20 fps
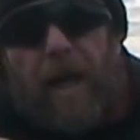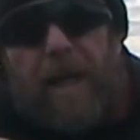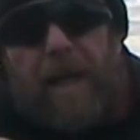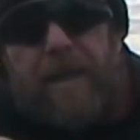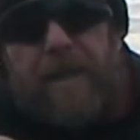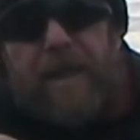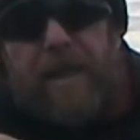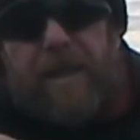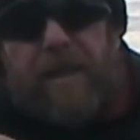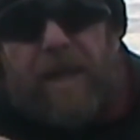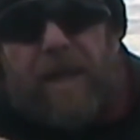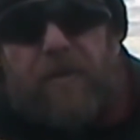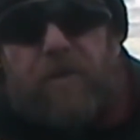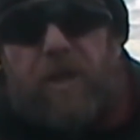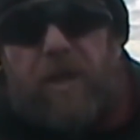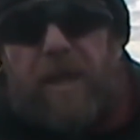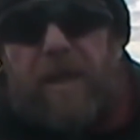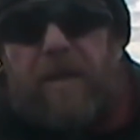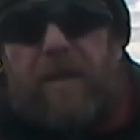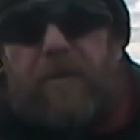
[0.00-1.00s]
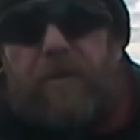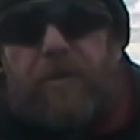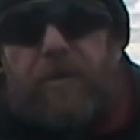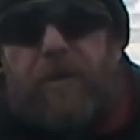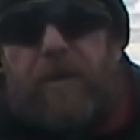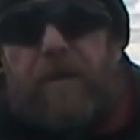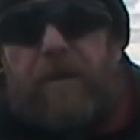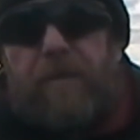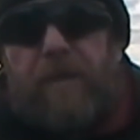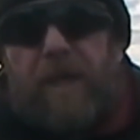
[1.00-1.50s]
and they had Natural England,
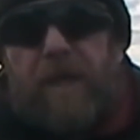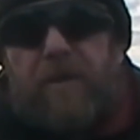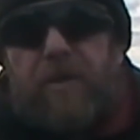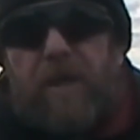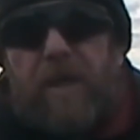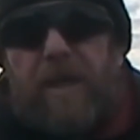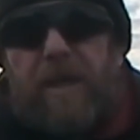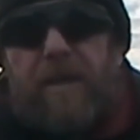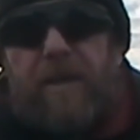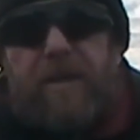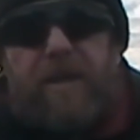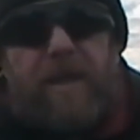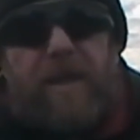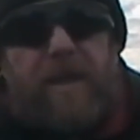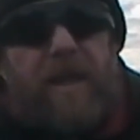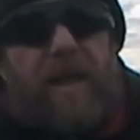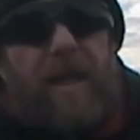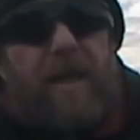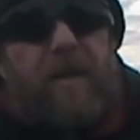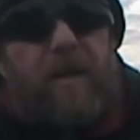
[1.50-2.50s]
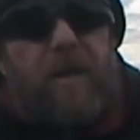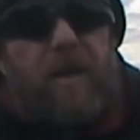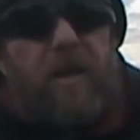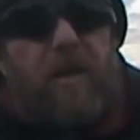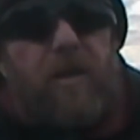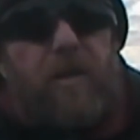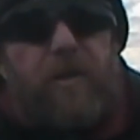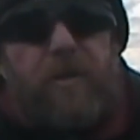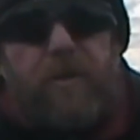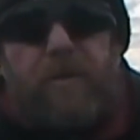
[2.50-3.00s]
3 of Natural England in there.
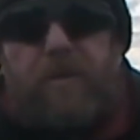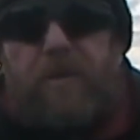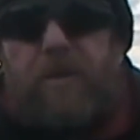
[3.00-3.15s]
Lord